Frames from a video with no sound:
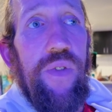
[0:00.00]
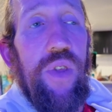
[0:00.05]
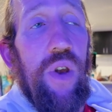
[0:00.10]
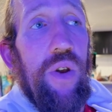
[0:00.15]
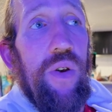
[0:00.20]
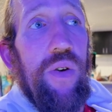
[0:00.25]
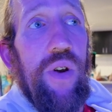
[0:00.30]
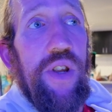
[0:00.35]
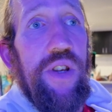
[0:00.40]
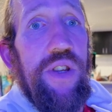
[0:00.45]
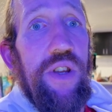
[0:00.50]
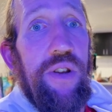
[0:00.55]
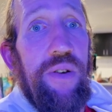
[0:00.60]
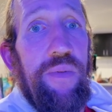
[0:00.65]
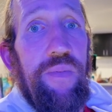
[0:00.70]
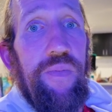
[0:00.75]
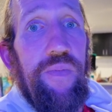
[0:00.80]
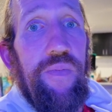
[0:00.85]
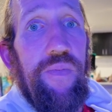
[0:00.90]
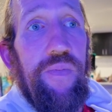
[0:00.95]
No, I
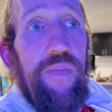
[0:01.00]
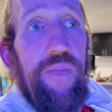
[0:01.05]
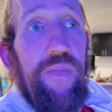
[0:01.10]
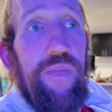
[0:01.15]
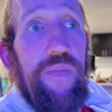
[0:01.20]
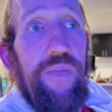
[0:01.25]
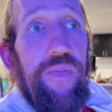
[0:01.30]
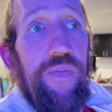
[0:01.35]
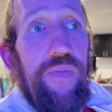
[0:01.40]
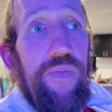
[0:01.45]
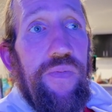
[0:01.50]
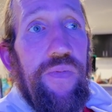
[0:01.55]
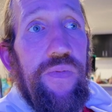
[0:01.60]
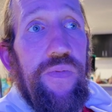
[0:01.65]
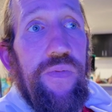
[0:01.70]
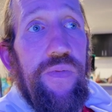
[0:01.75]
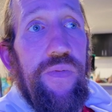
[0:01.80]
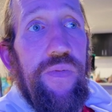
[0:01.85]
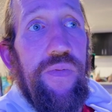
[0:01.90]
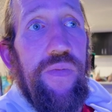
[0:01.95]
did
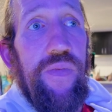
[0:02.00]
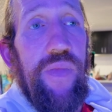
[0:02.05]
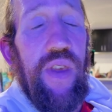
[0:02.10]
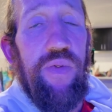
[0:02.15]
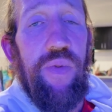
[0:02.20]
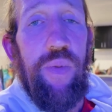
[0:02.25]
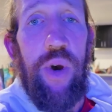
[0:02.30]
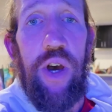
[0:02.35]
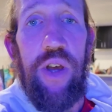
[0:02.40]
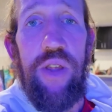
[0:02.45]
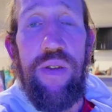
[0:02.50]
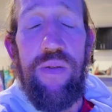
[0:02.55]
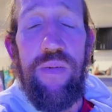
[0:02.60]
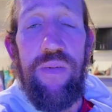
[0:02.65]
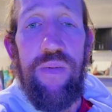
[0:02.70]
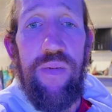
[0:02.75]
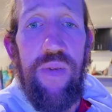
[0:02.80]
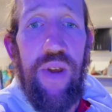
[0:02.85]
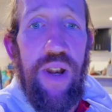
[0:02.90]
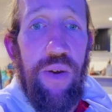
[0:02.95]
never mind.
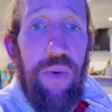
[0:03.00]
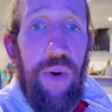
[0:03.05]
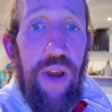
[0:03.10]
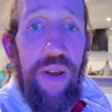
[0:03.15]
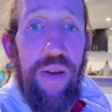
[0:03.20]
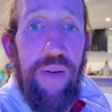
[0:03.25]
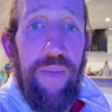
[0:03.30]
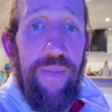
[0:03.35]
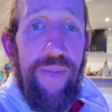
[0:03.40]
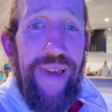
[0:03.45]
Anyway,